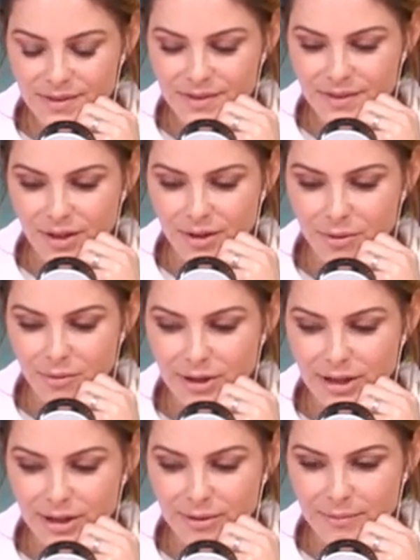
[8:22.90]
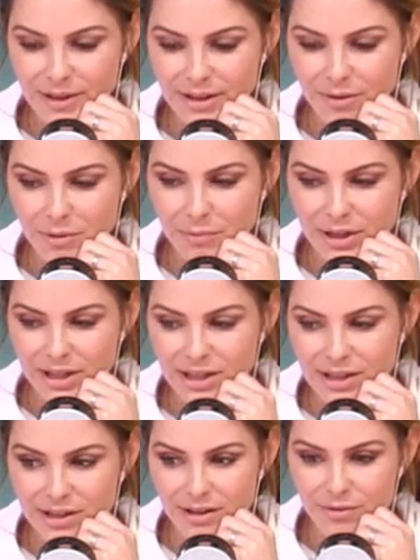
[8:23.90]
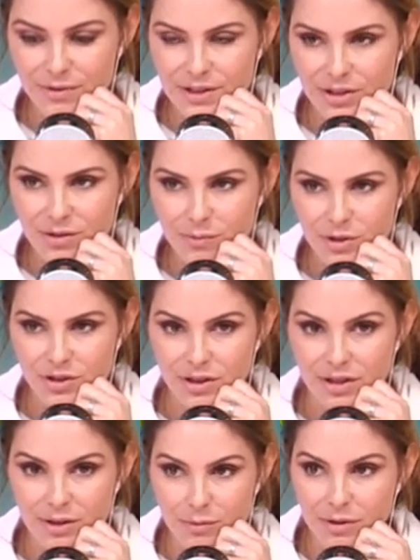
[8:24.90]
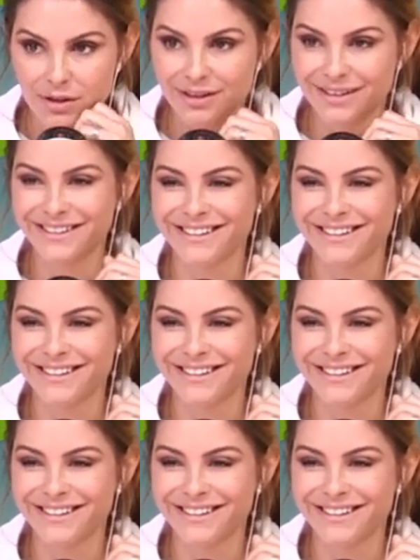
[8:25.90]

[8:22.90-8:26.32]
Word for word: so um, I think we might need another session with John Edward.